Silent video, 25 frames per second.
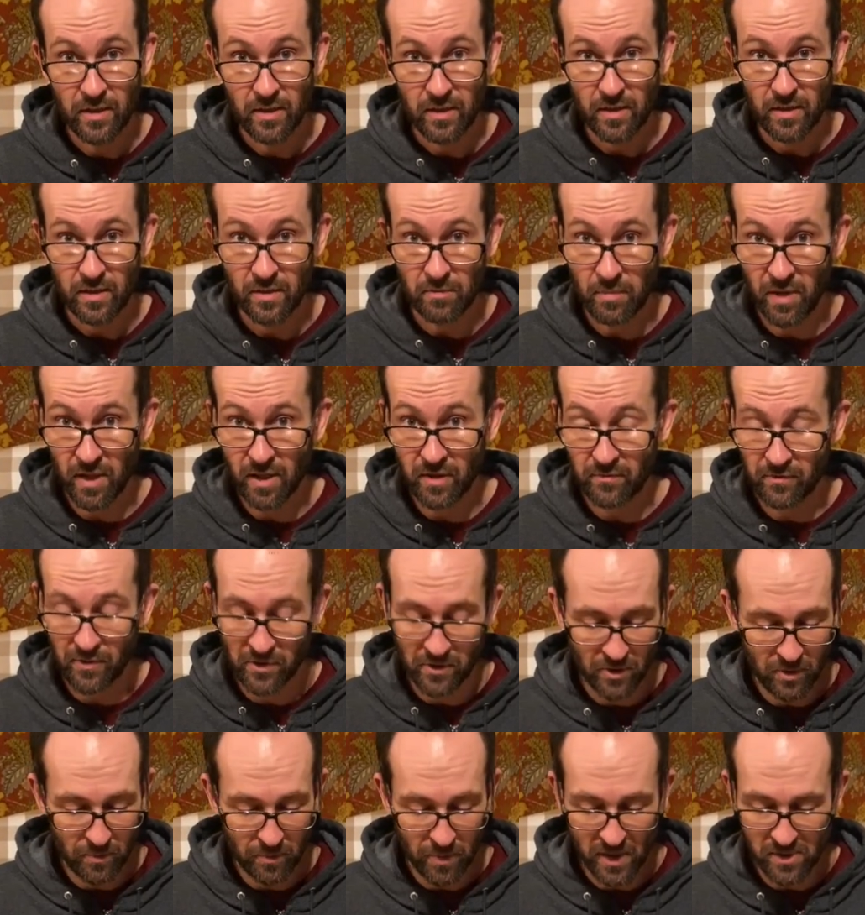and make a fun
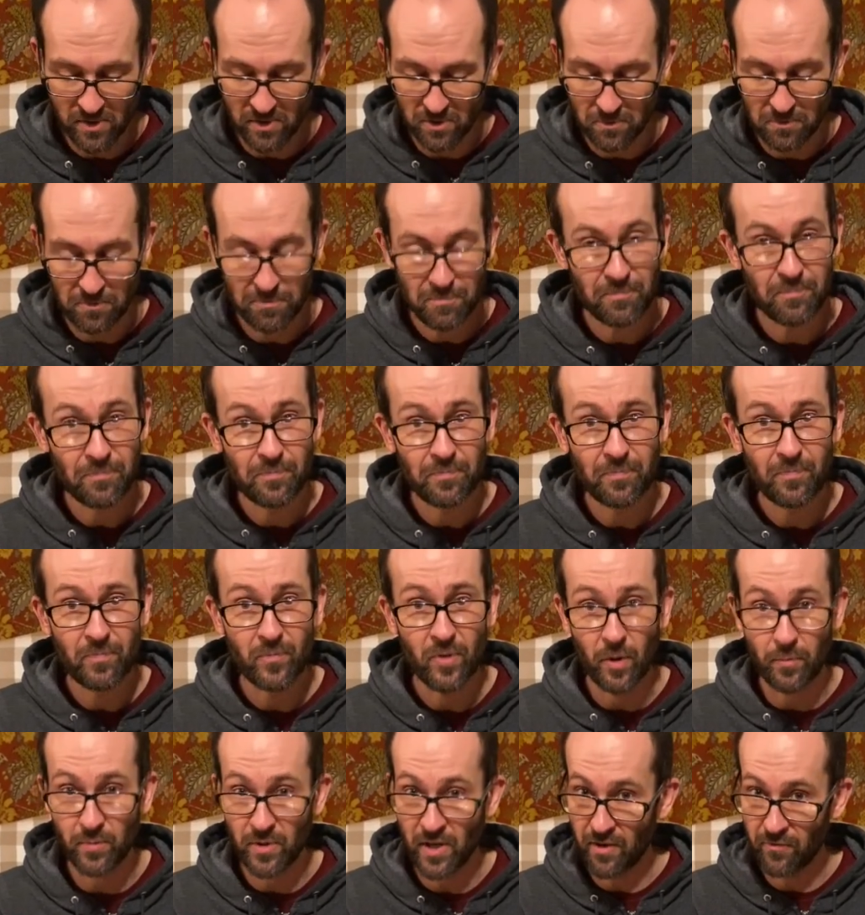little puzzle.
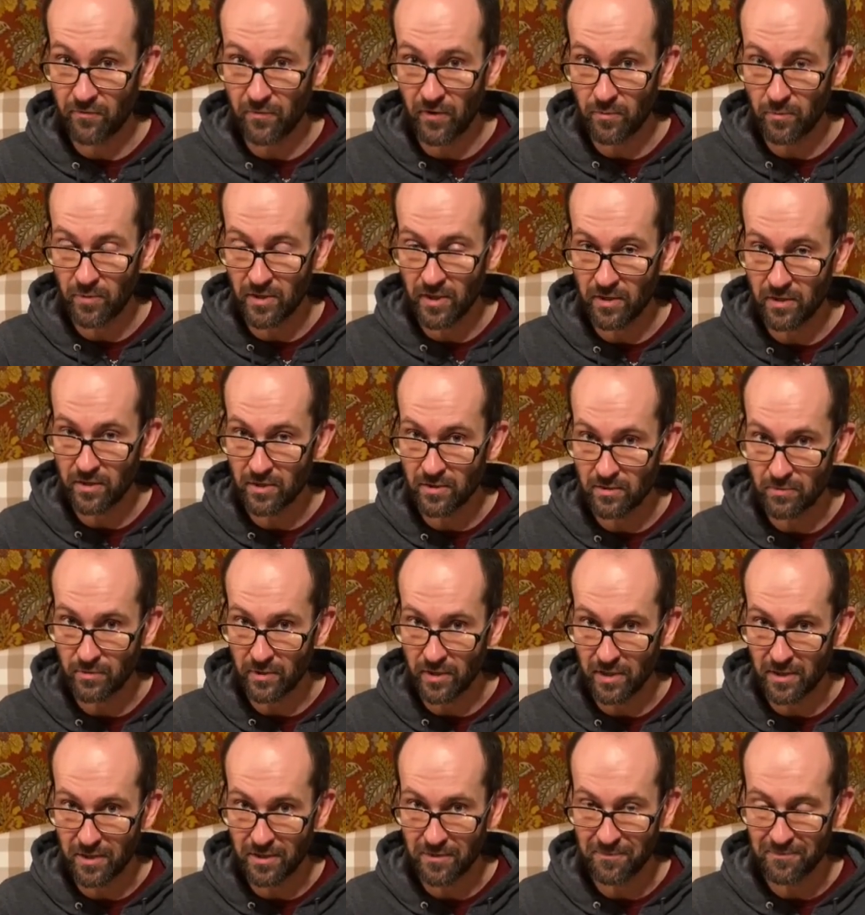Hope you have fun with it this
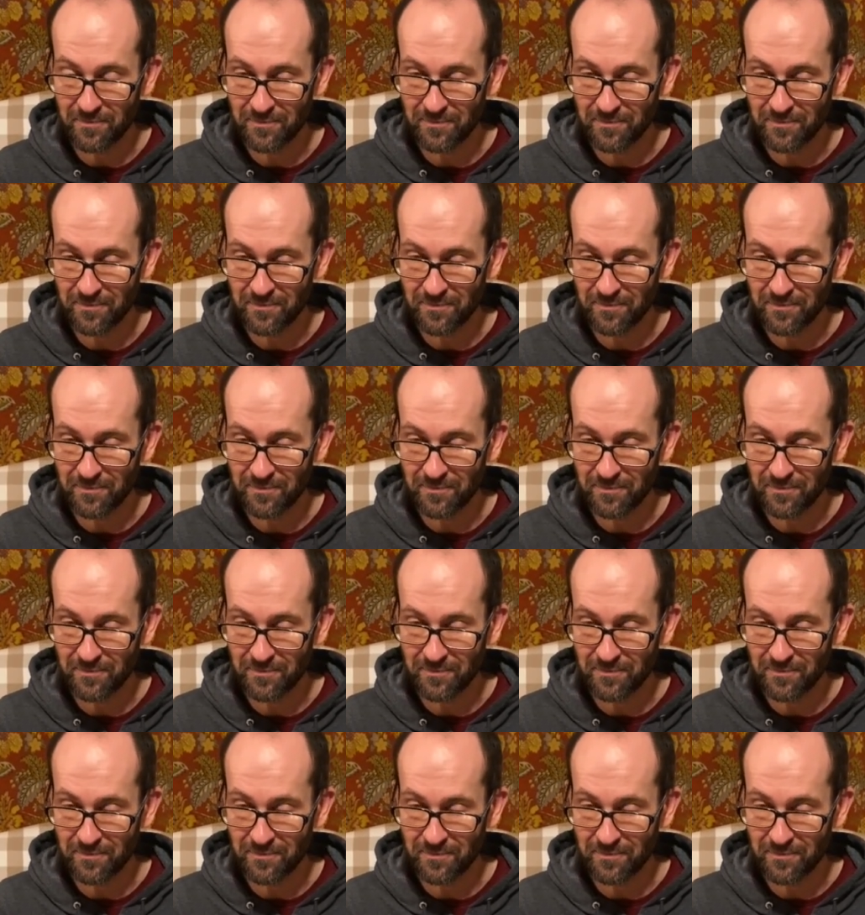week.